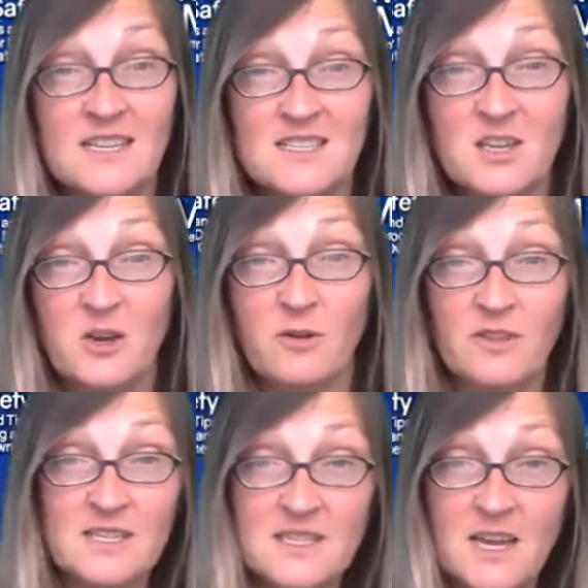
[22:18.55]
So if
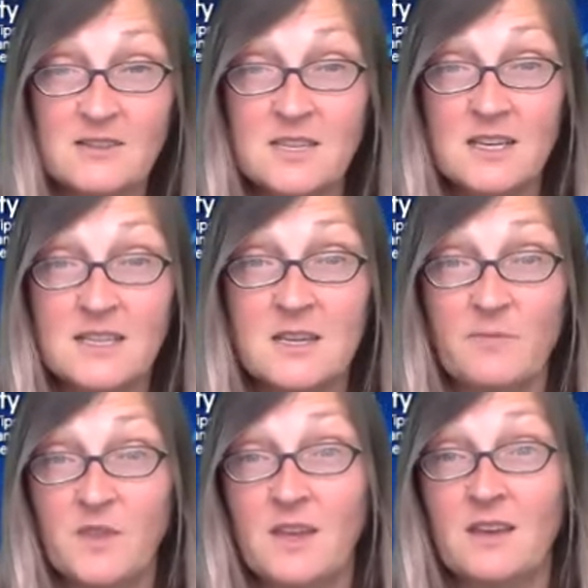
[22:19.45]
this sounds like
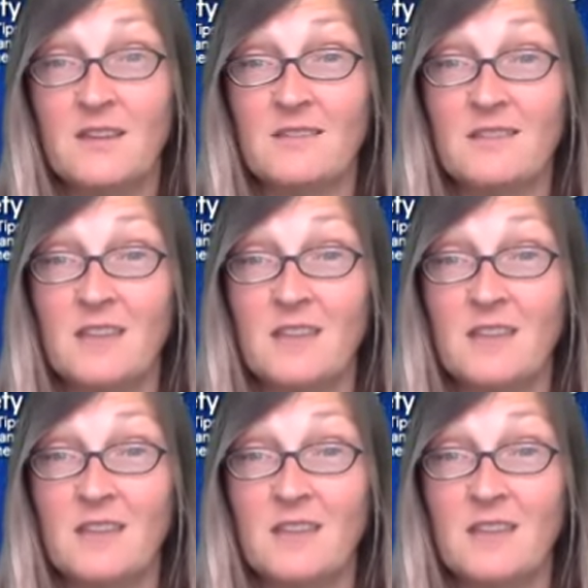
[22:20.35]
something